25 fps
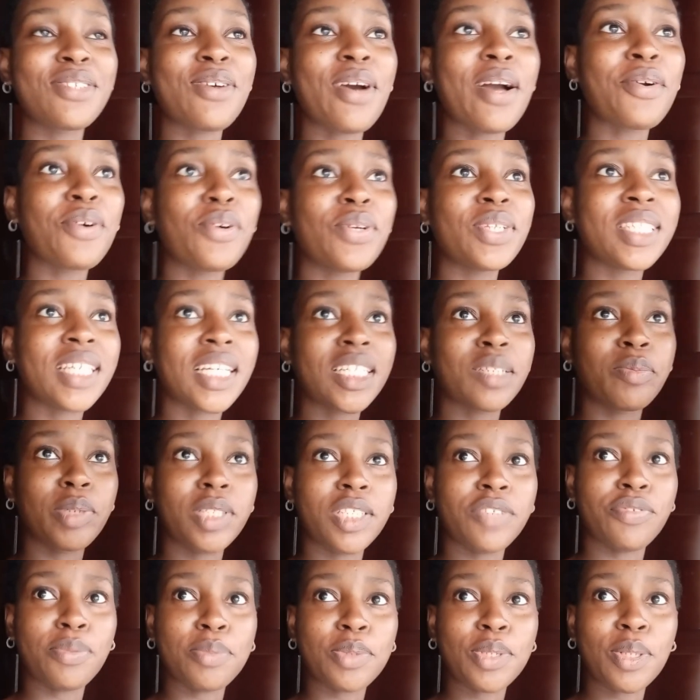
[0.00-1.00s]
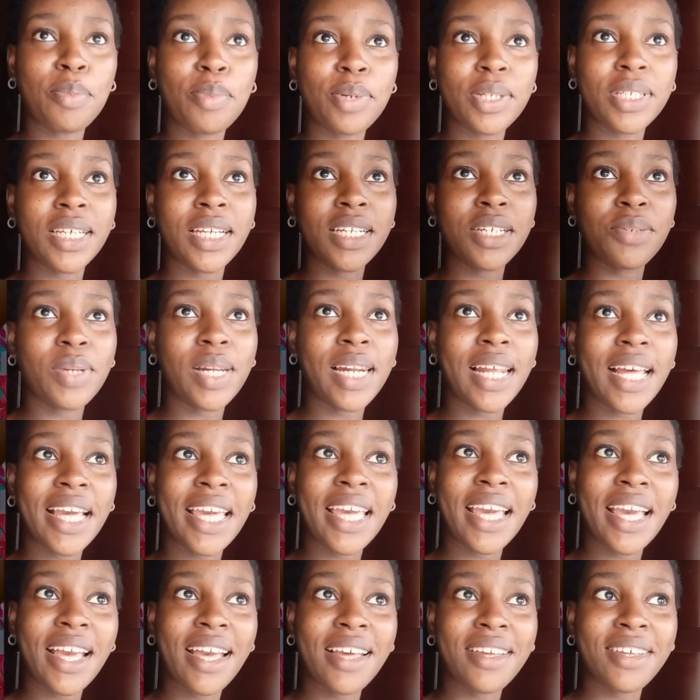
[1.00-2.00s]
so I got a text message from somebody and they were like,
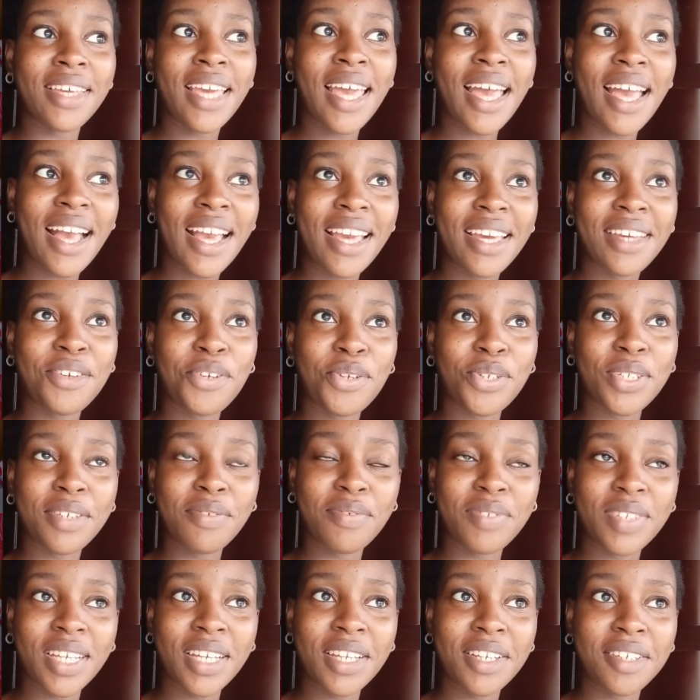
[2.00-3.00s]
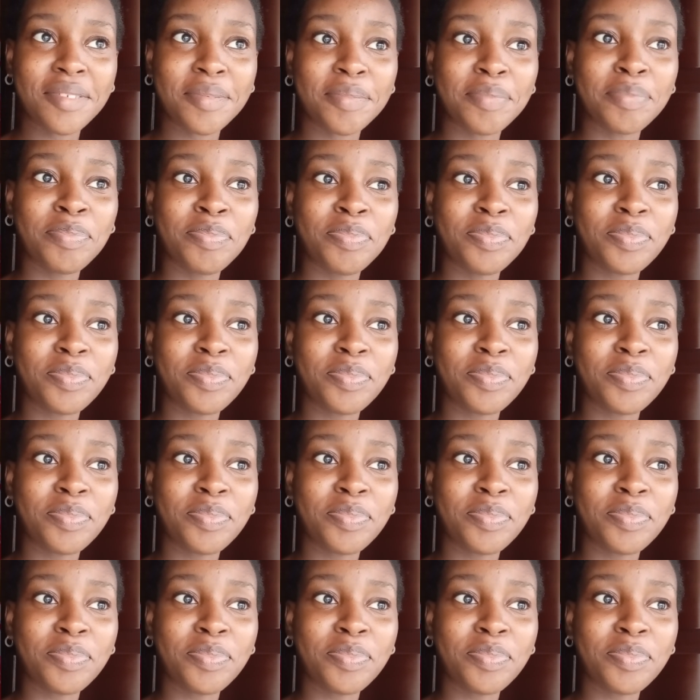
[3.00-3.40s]
"Hi, good evening.